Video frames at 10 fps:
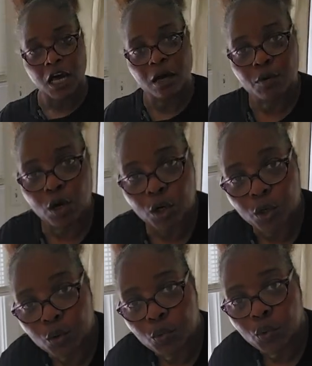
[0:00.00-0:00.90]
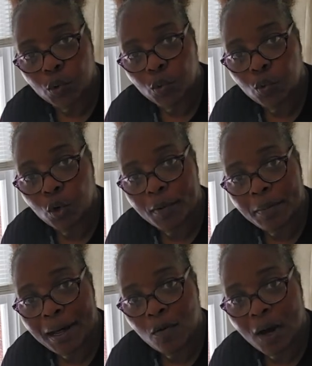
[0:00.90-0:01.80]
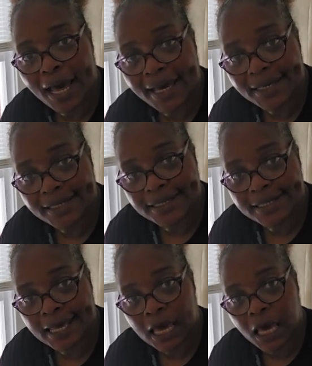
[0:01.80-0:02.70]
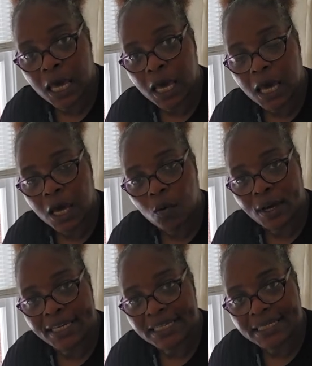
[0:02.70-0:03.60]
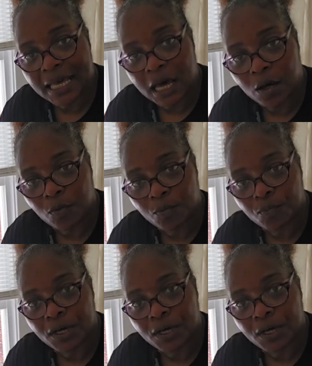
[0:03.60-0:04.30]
I'm going to warm up my wax, weigh these out,